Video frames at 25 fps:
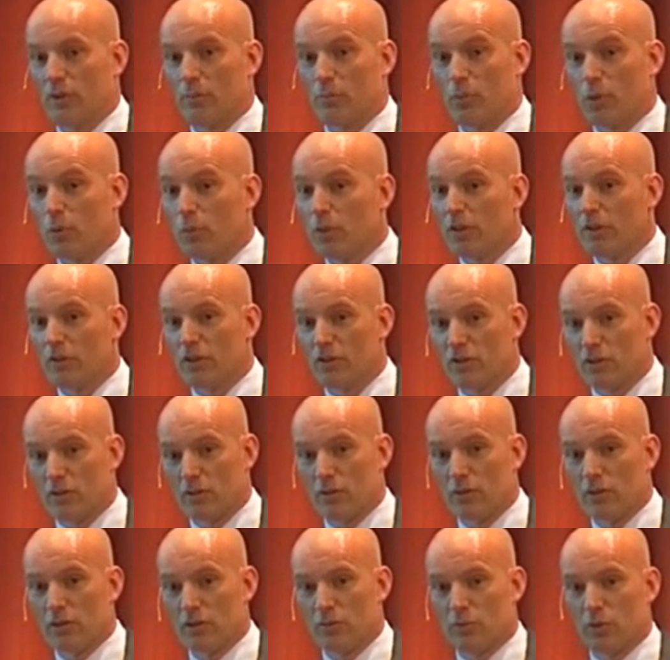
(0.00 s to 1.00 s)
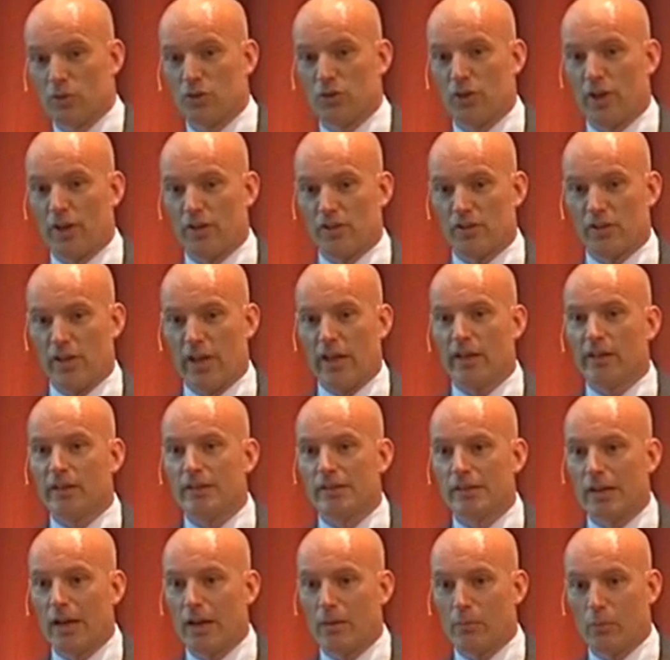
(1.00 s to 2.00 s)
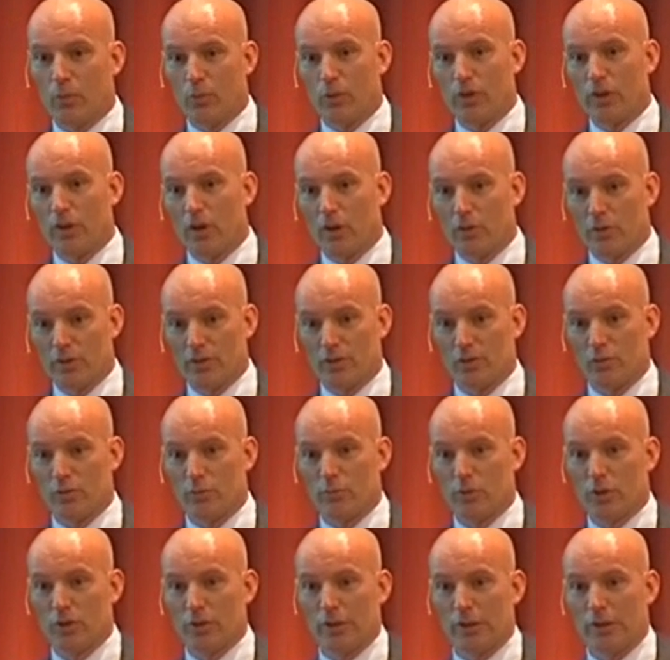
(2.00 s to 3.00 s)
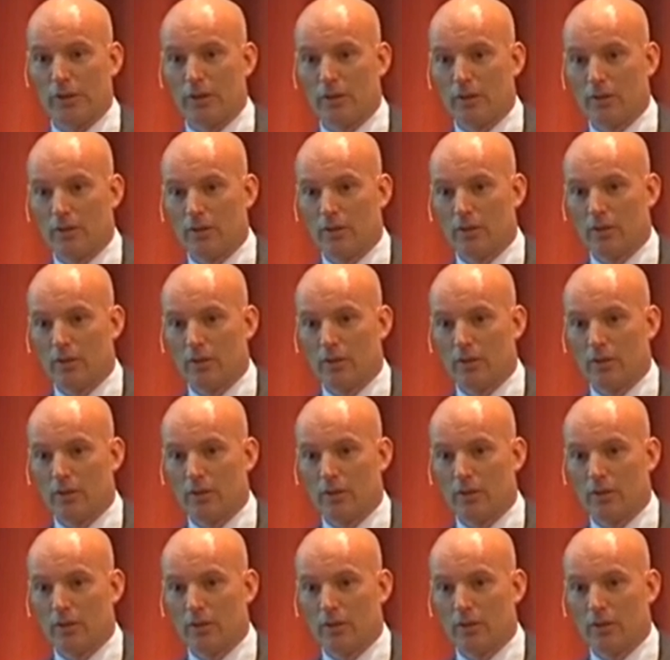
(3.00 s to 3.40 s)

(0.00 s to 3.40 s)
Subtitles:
and probably the solution will change any time we go into a building.